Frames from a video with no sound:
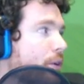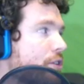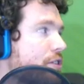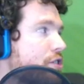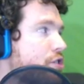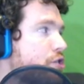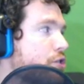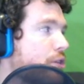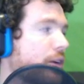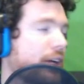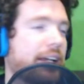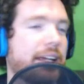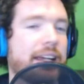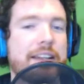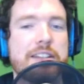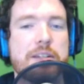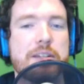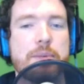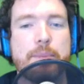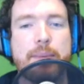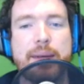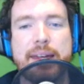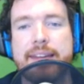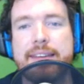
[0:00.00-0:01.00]
was intriguing
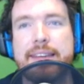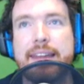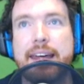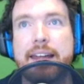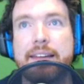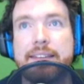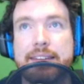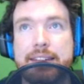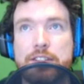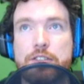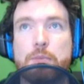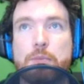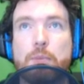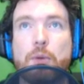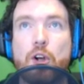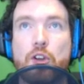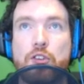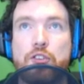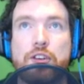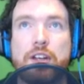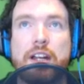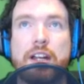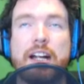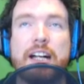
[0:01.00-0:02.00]
to me that these
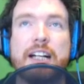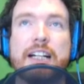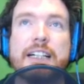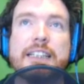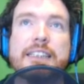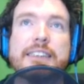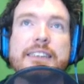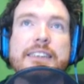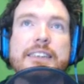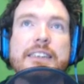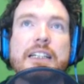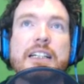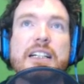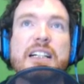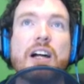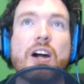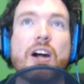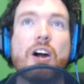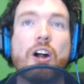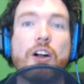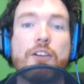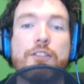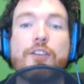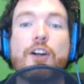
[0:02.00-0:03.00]
mercenaries
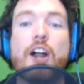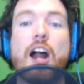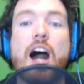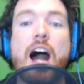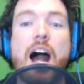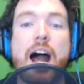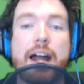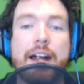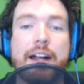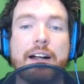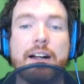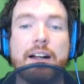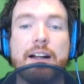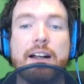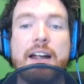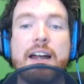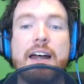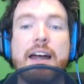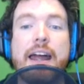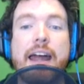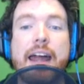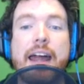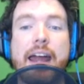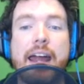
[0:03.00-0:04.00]
are for hire
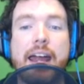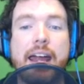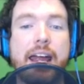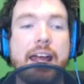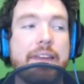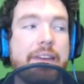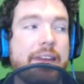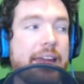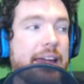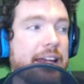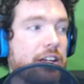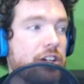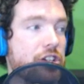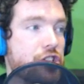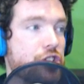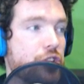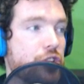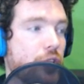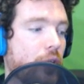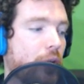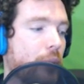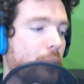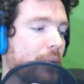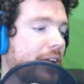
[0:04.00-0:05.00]
and they could
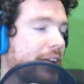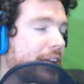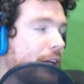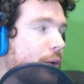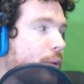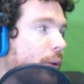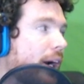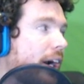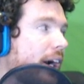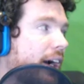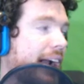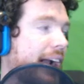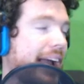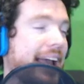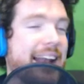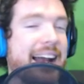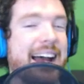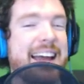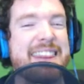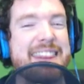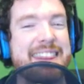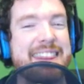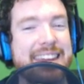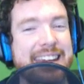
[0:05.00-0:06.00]
show up anywhere.
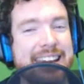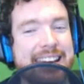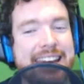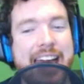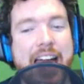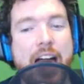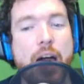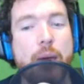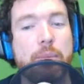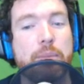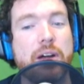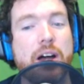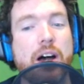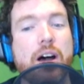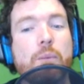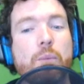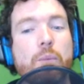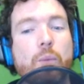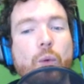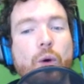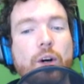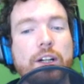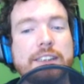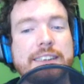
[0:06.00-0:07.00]
And I think
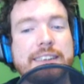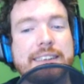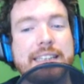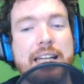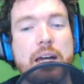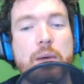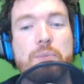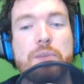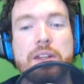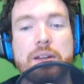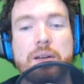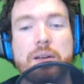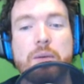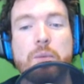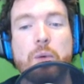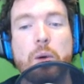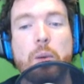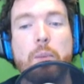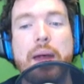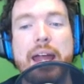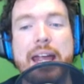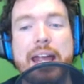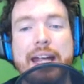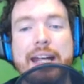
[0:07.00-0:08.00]
Capcom wants them to
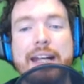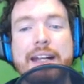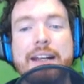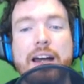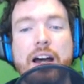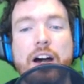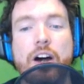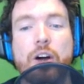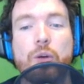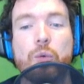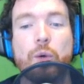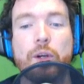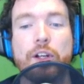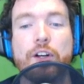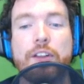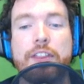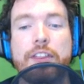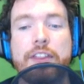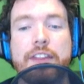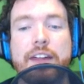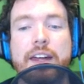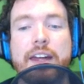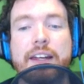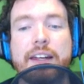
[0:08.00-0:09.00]
remain a
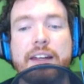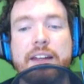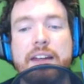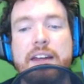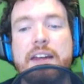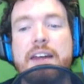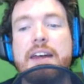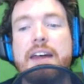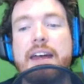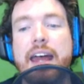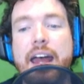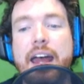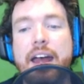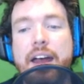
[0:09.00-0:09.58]
real thing.